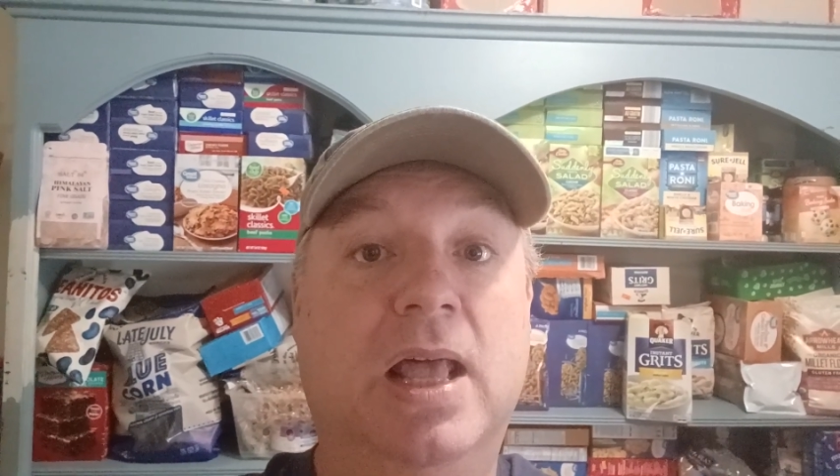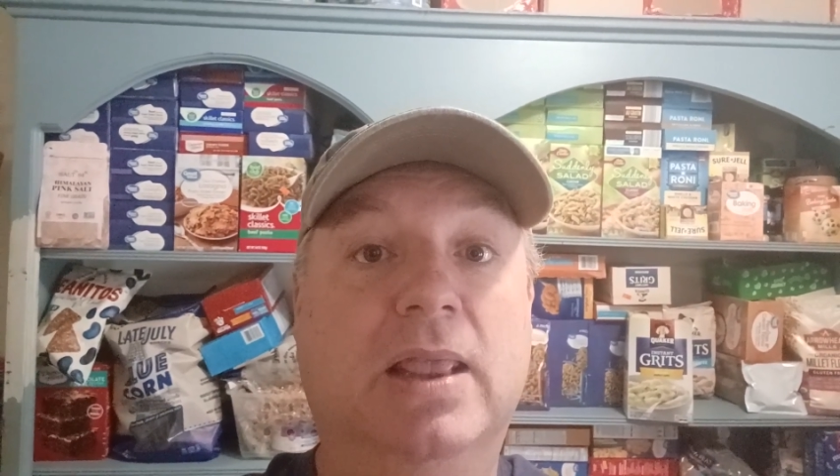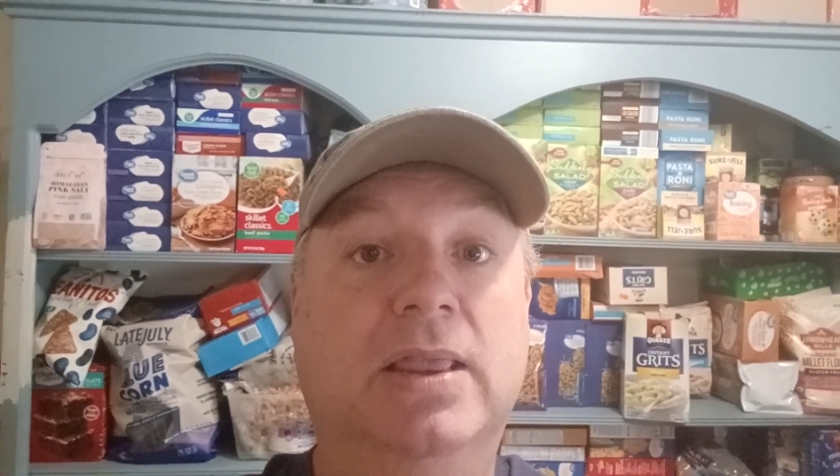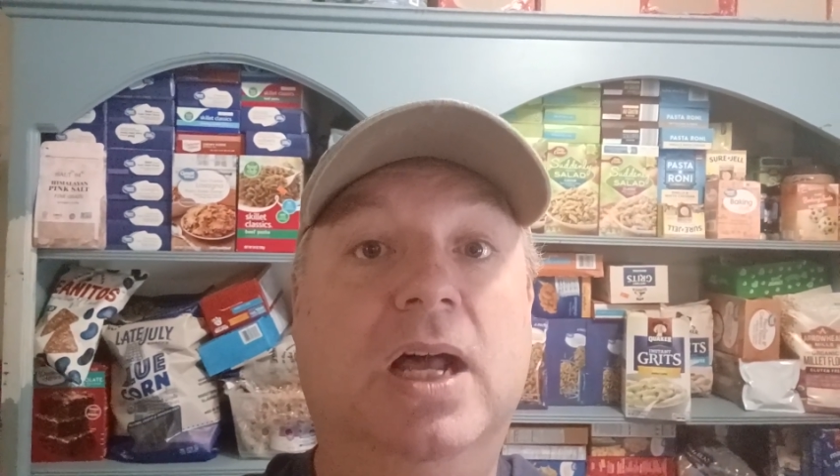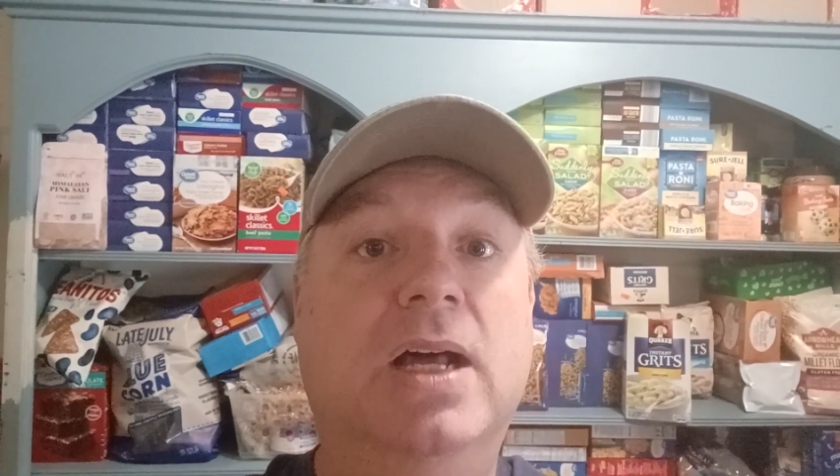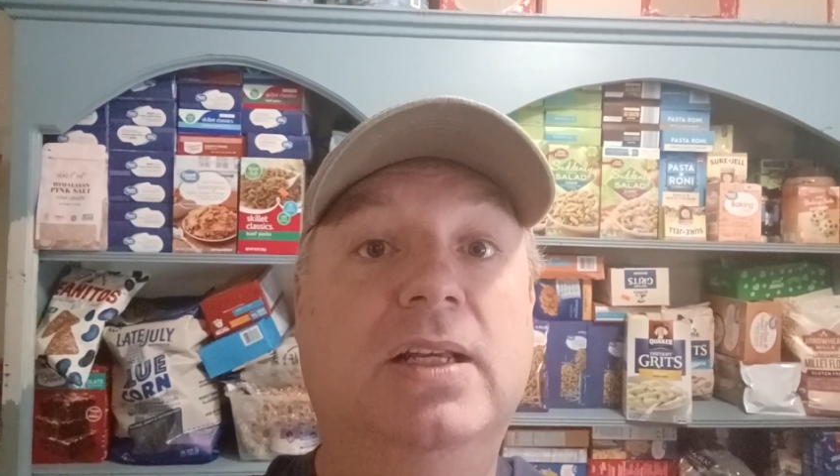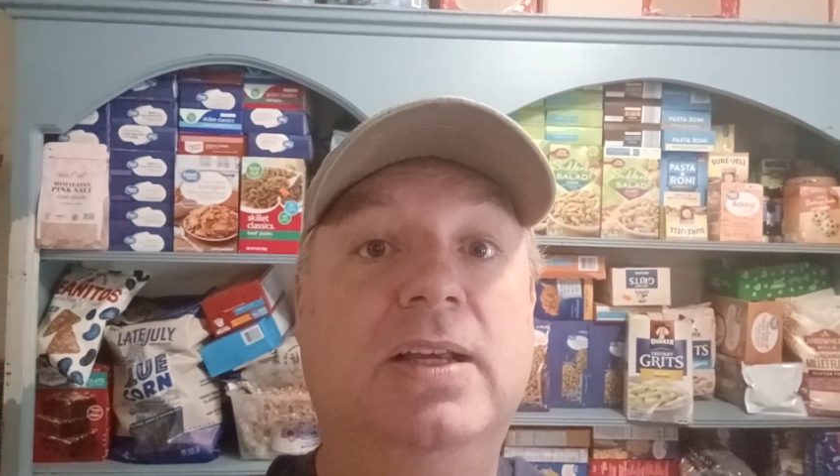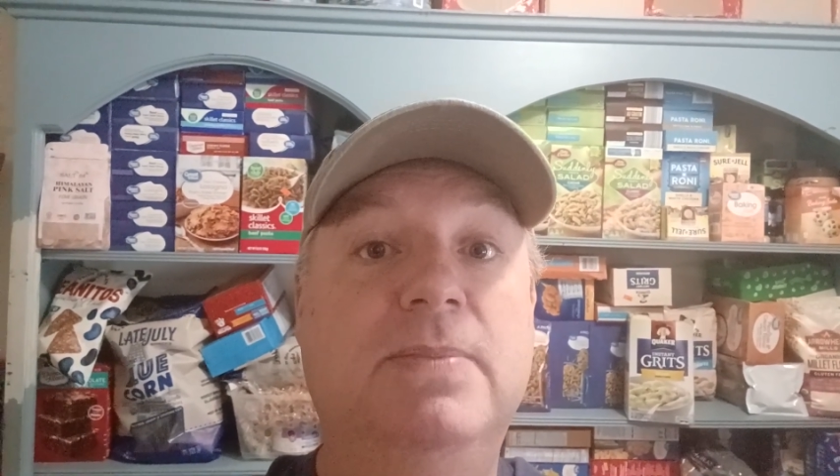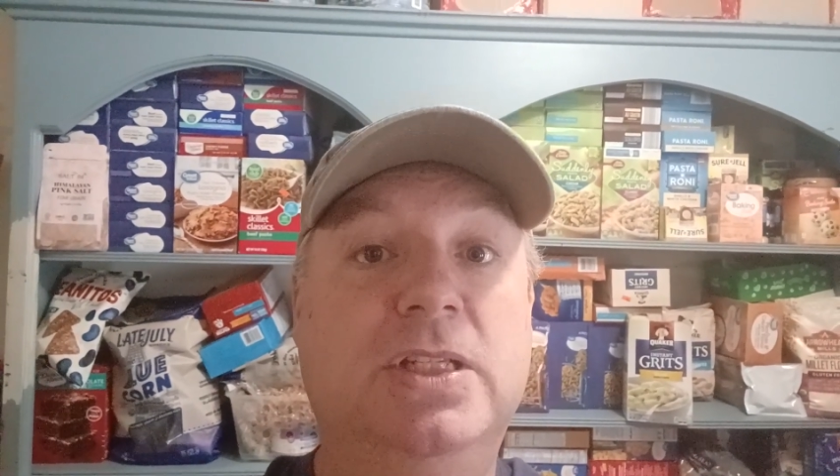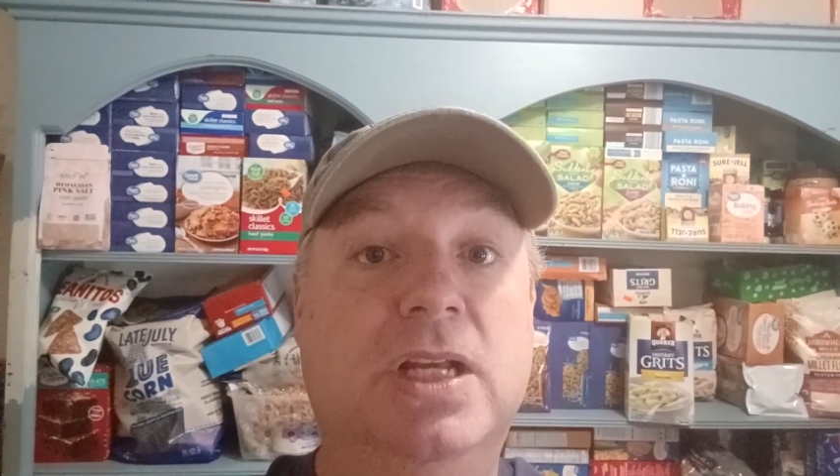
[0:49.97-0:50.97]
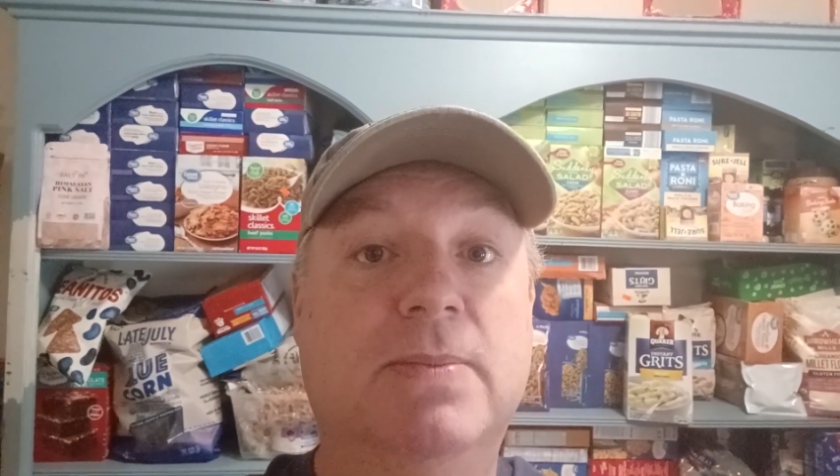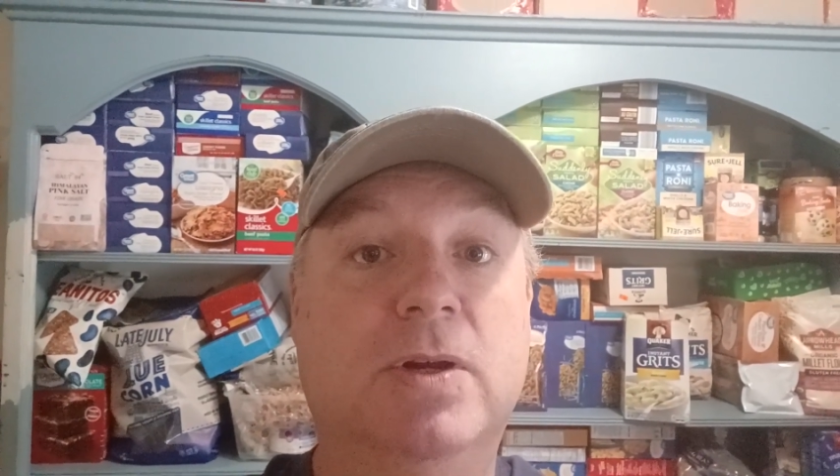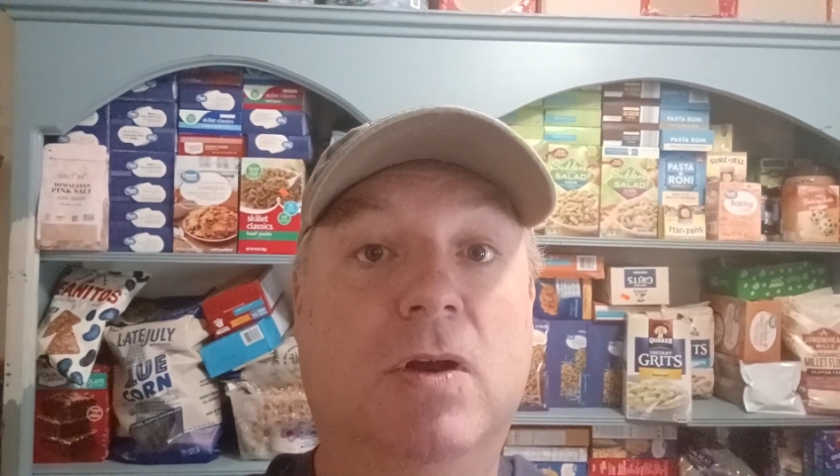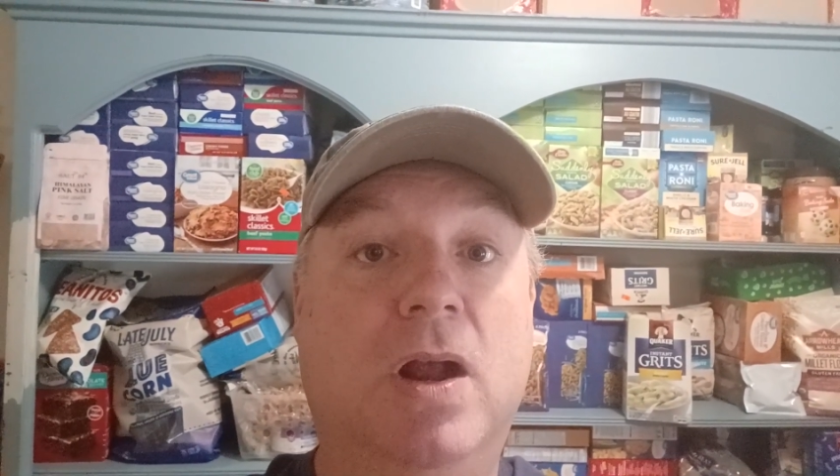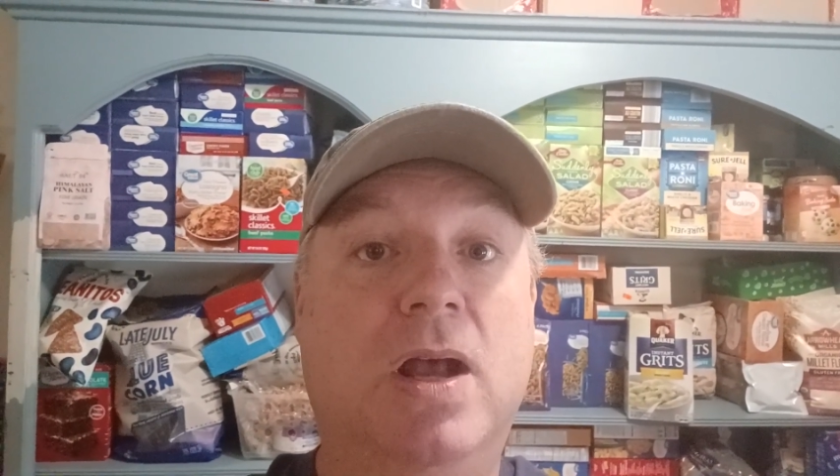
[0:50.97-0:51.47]
A lot of them is coming
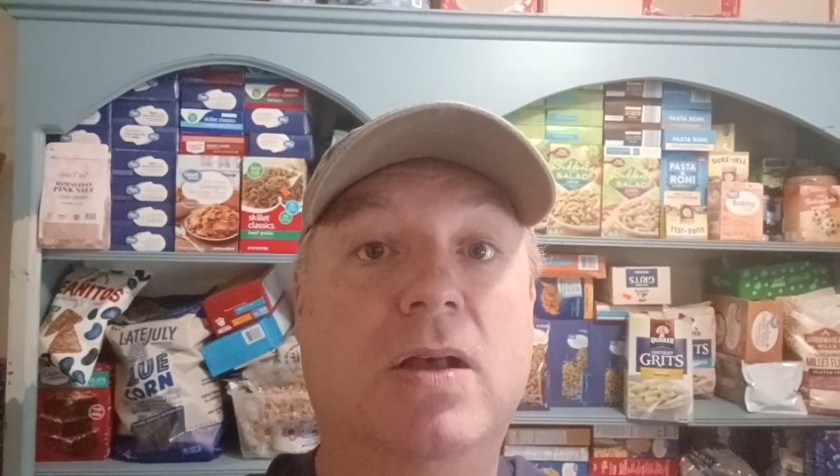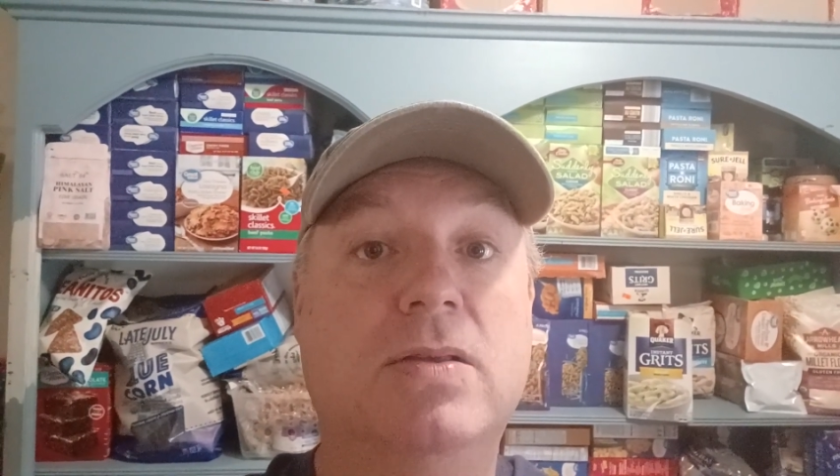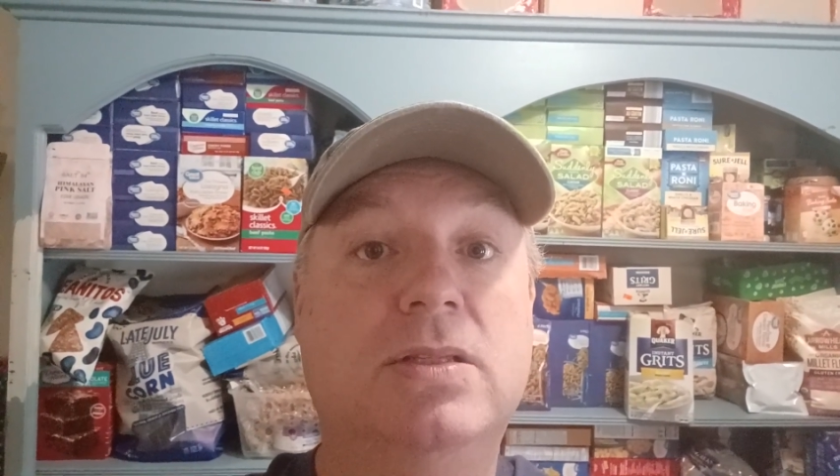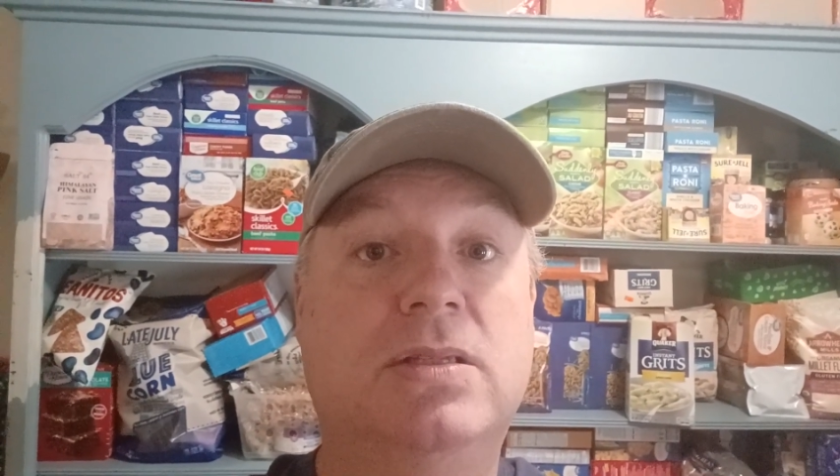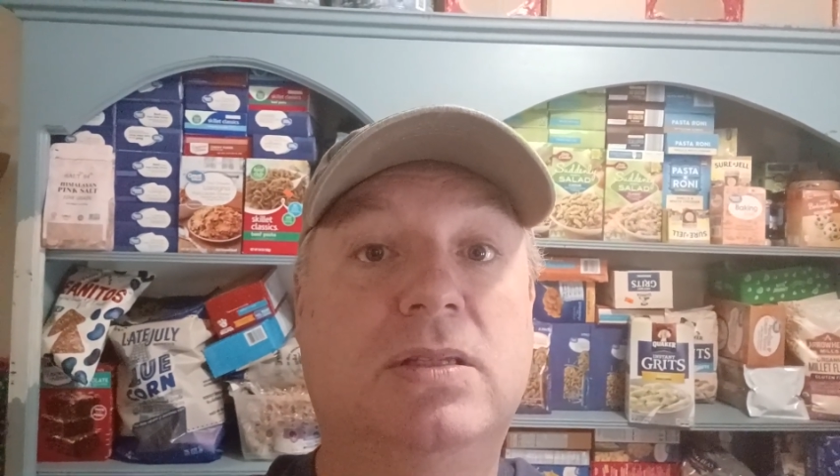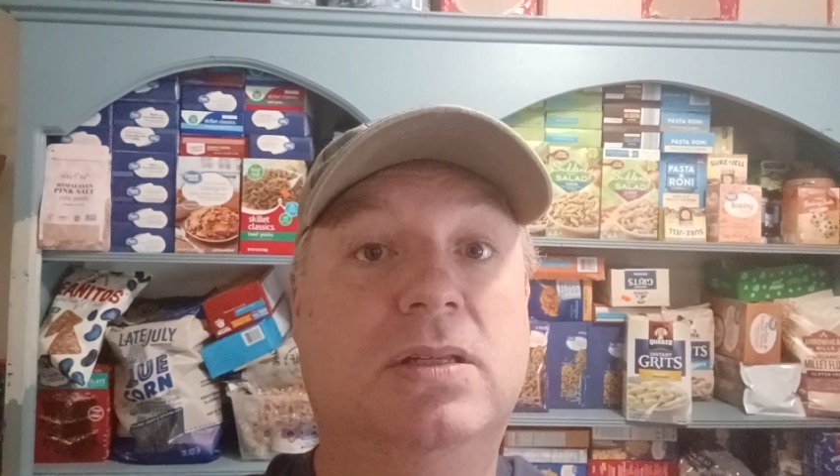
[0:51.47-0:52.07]
across